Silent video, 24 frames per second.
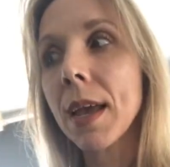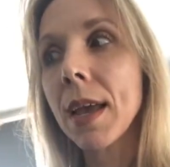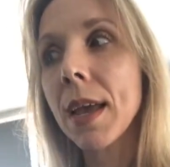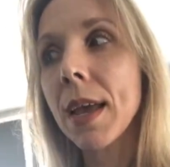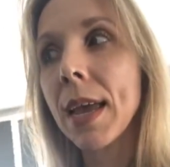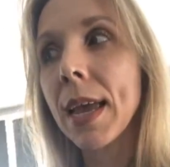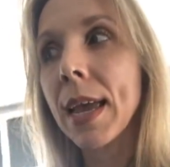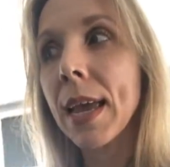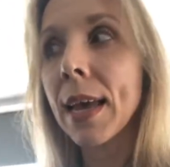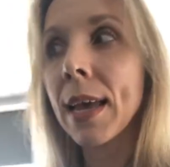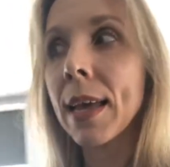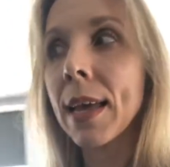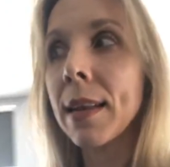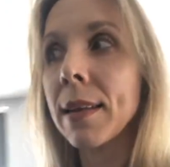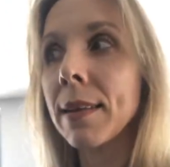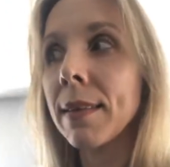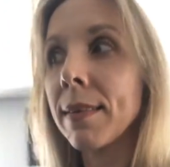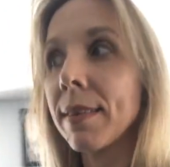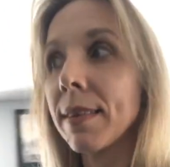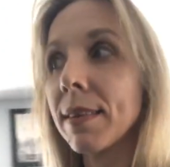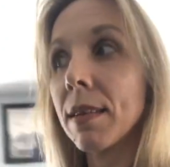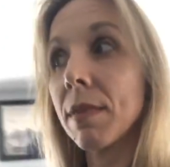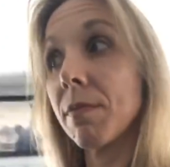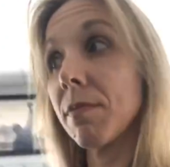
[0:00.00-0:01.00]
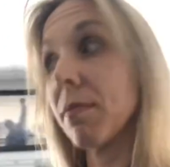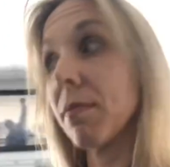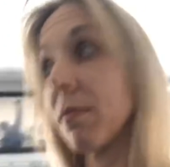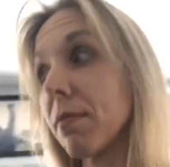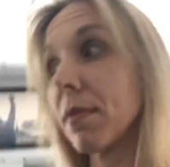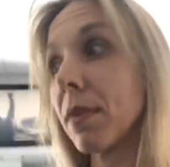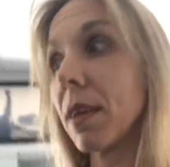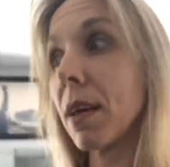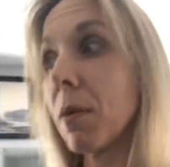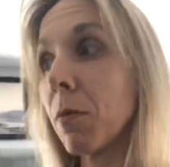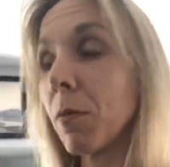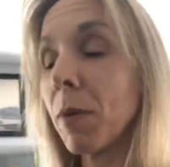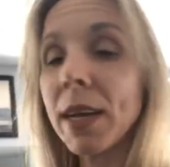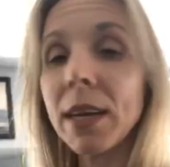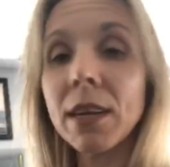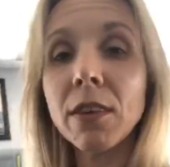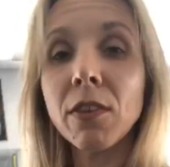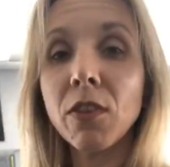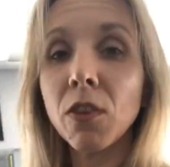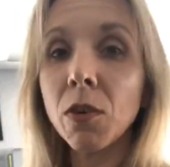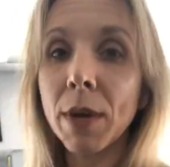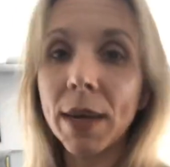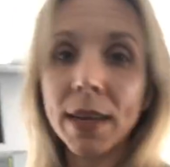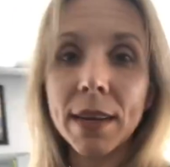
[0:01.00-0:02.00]
And we could
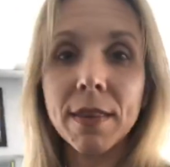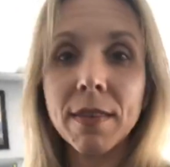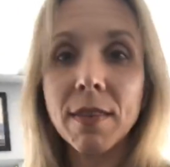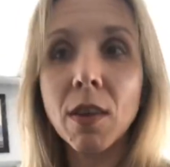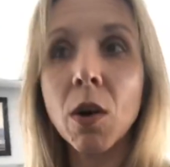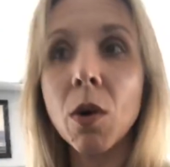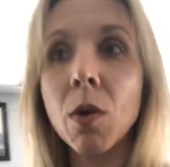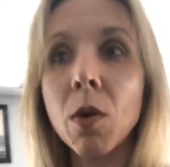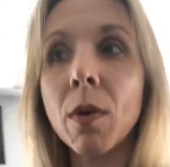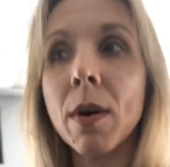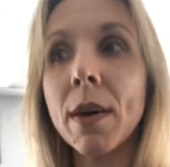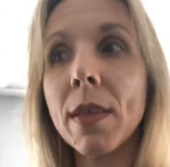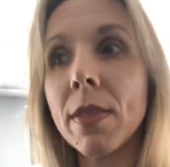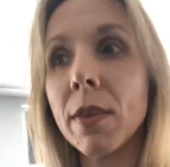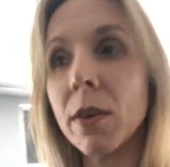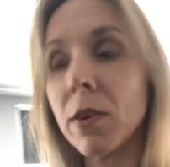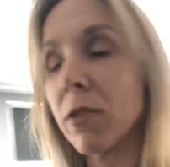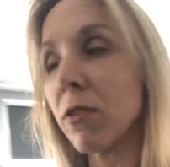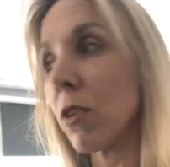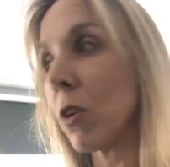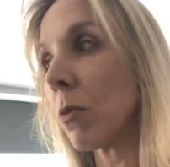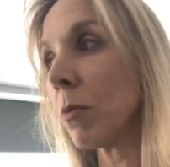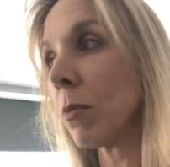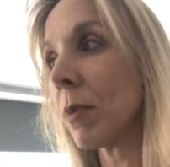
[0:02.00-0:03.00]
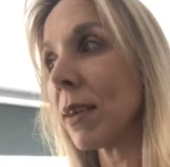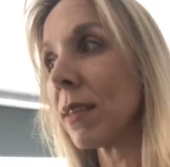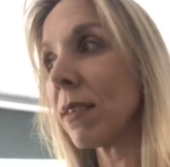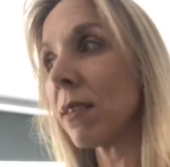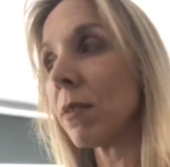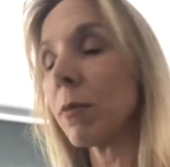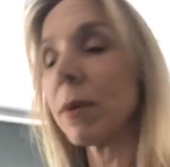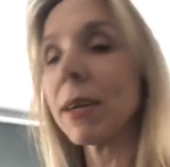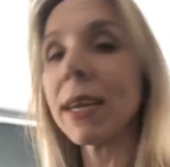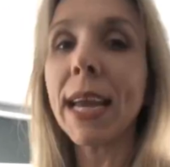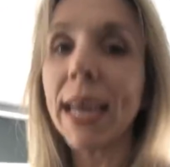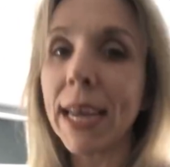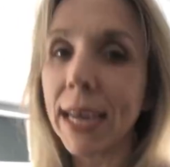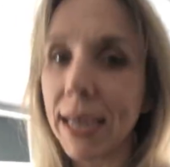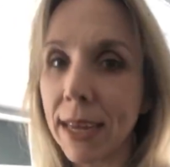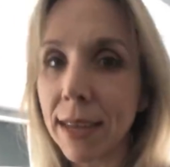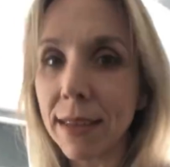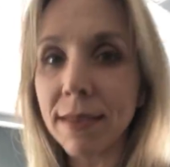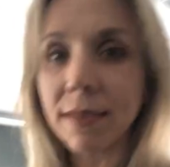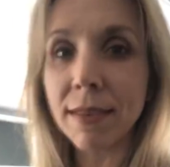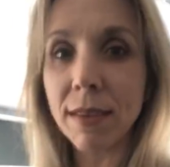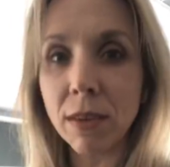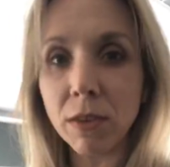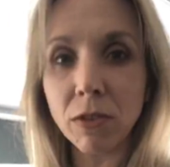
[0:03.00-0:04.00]
do it. So there's no reason we
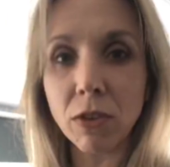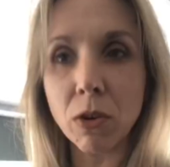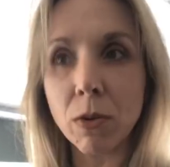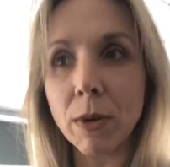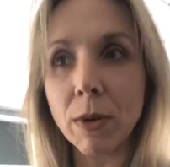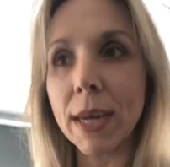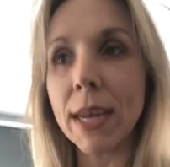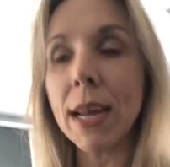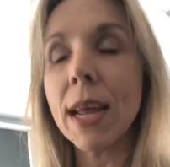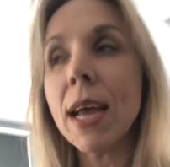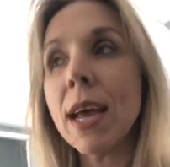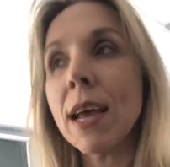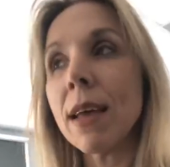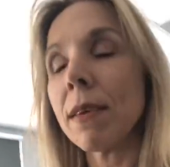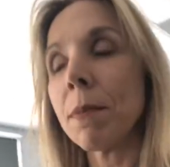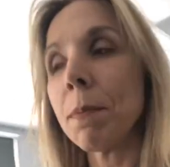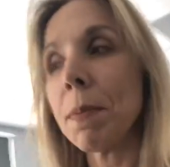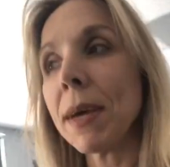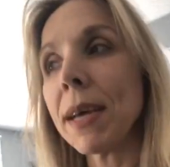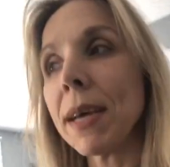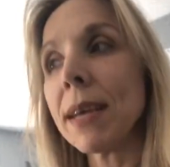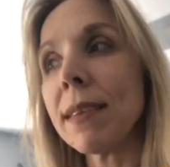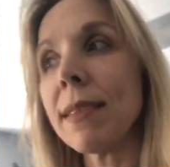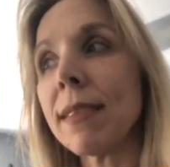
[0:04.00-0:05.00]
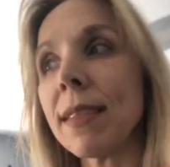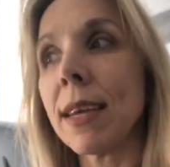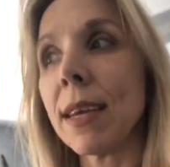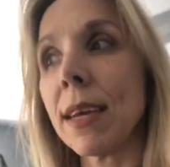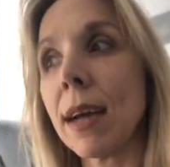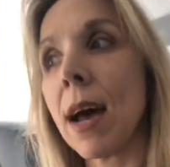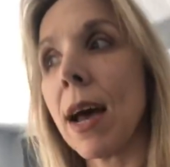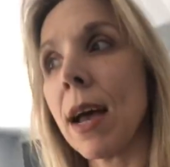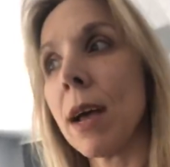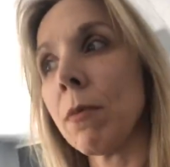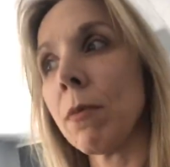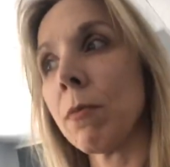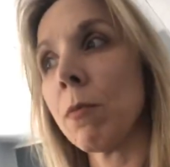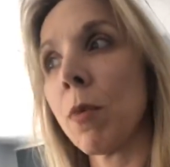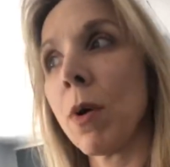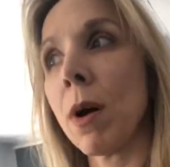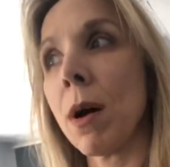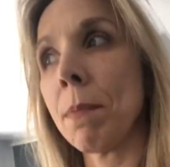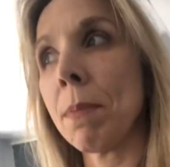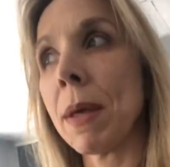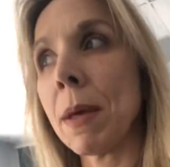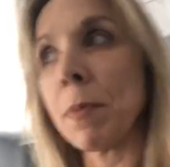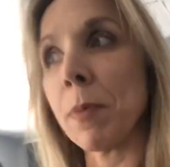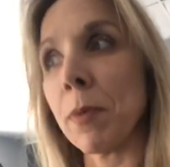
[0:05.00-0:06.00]
can't still do it. The biggest thing I
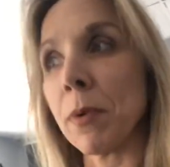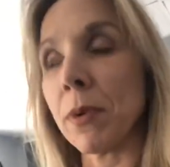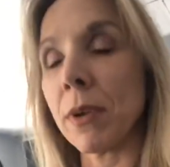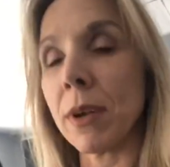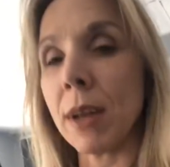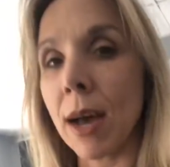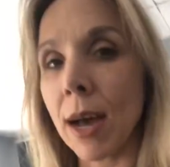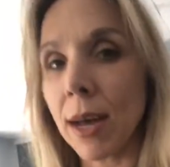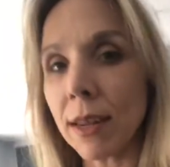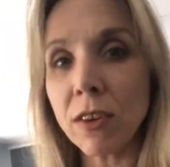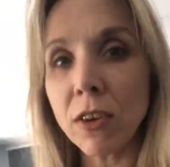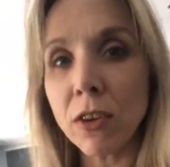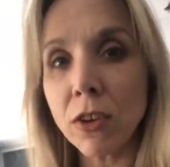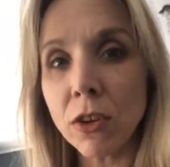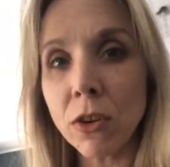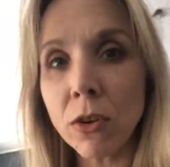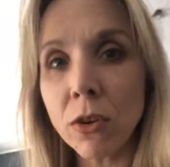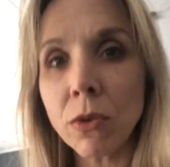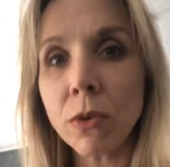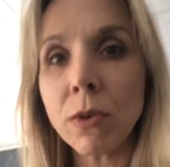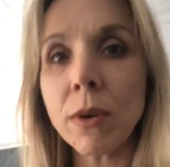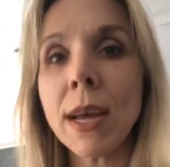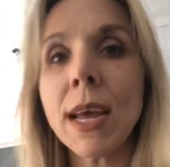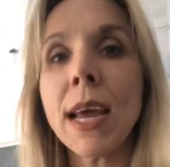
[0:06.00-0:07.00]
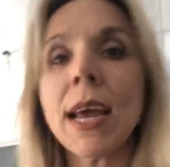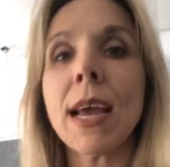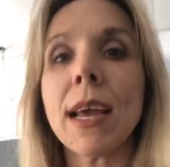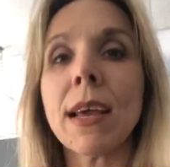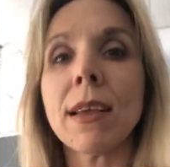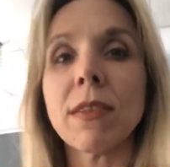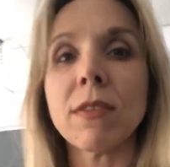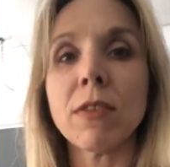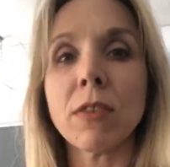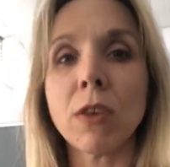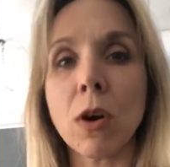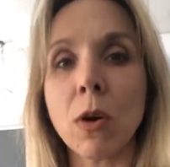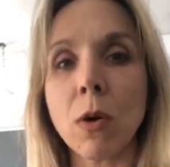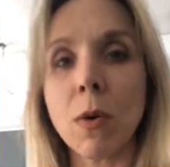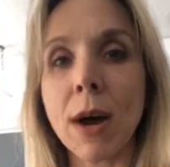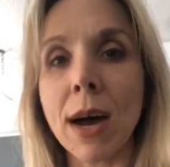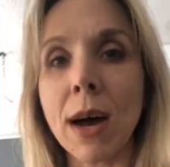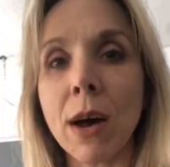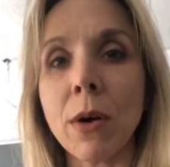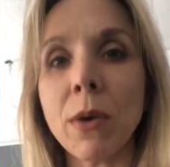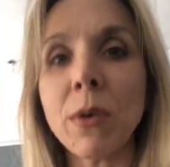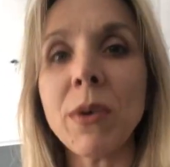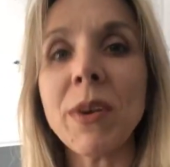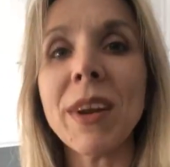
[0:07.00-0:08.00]
want people not to do is go
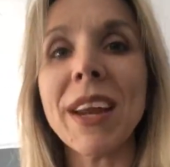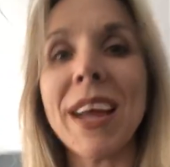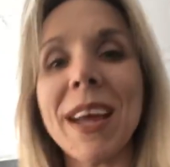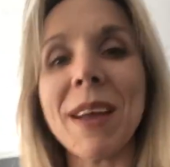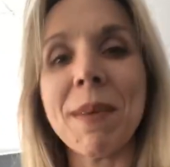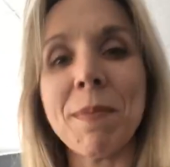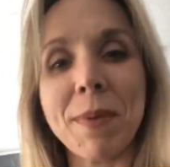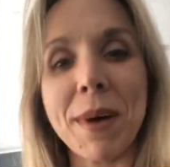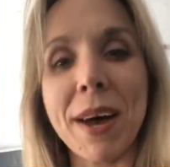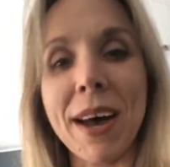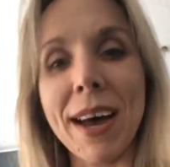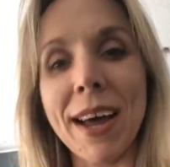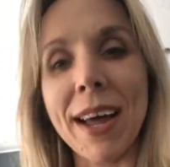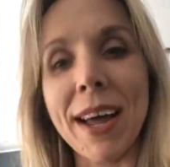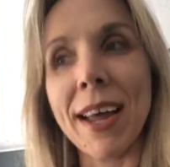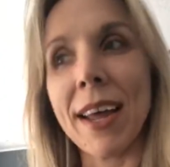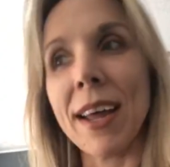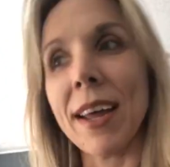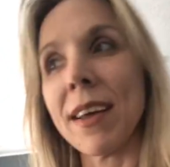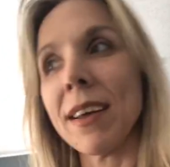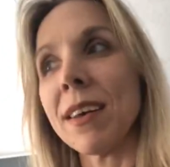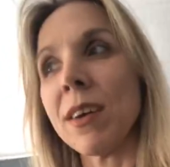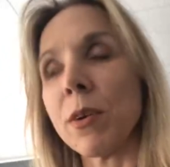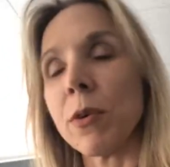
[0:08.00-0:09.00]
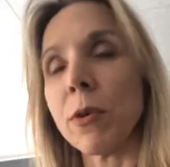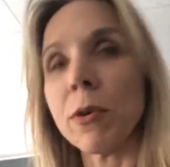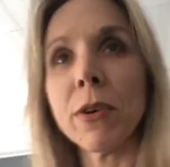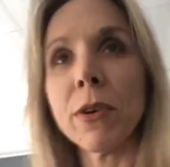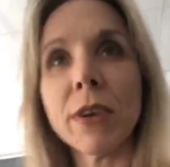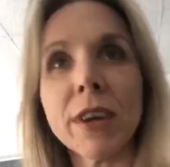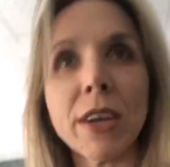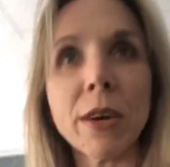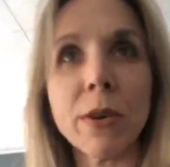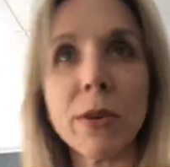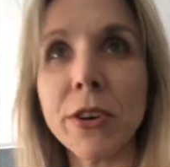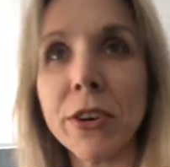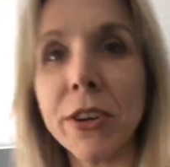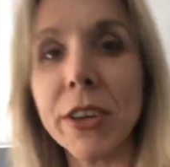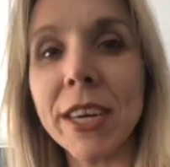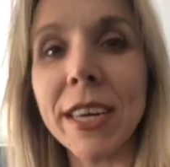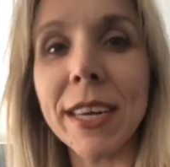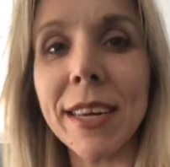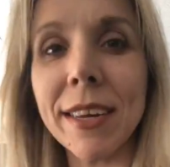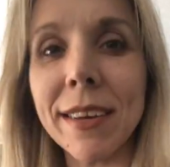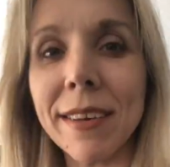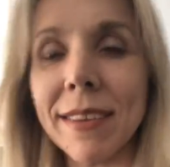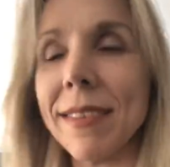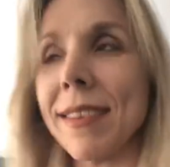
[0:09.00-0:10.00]
out and buy Oreo
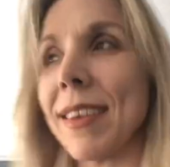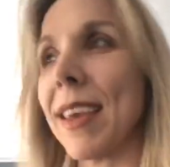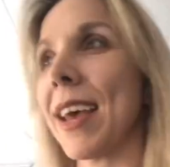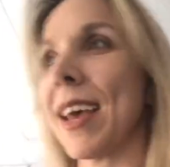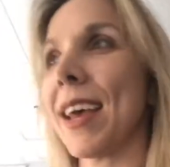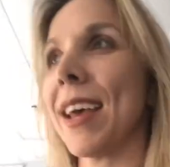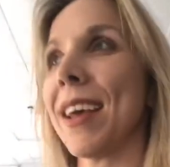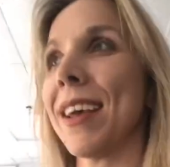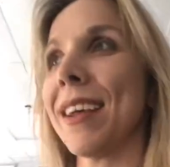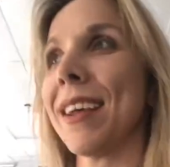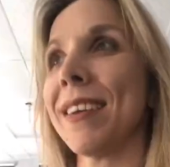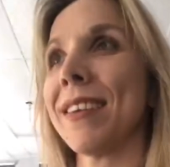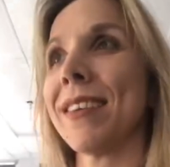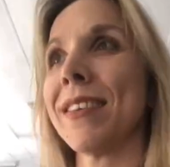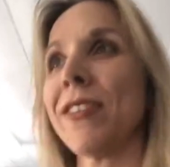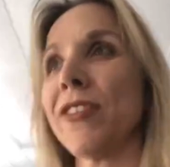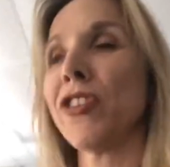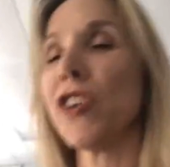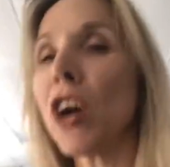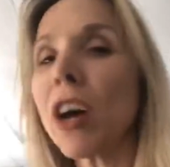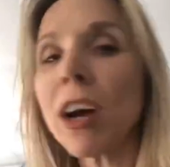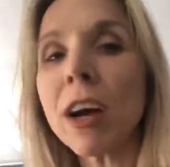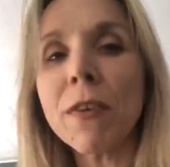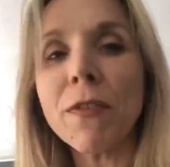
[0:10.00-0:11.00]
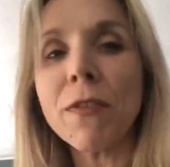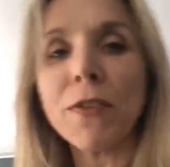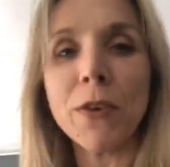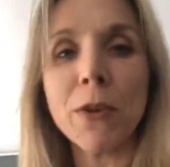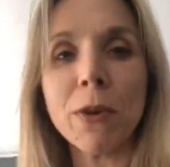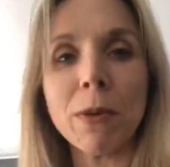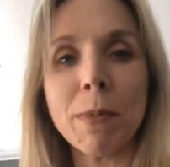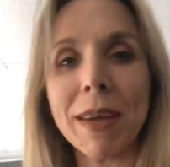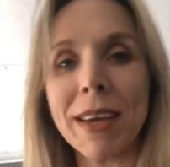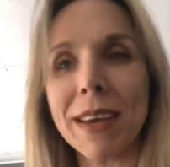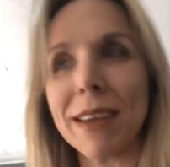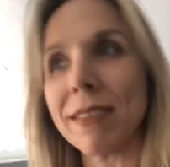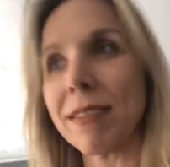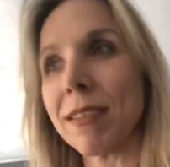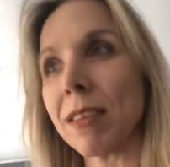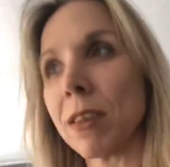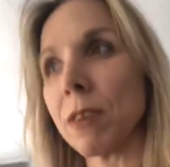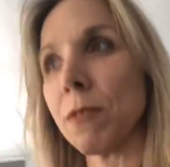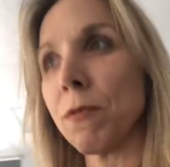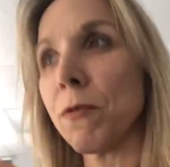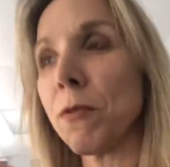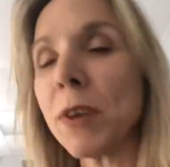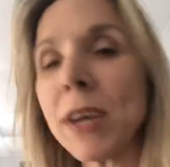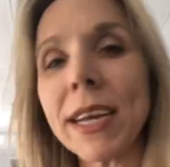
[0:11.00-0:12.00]
cookies and junk food, because they're
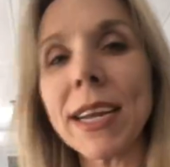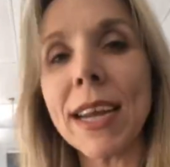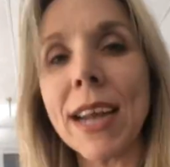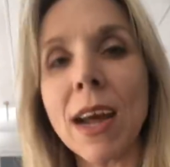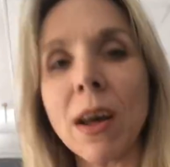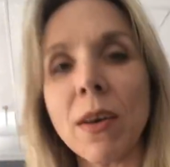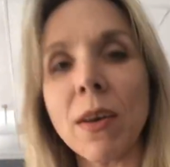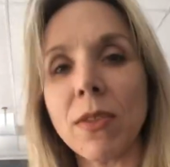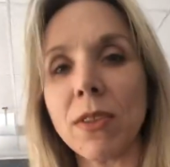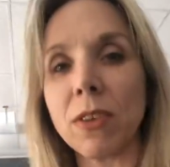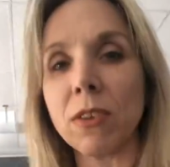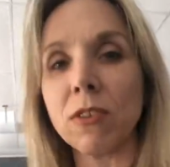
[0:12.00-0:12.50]
freaking out and they're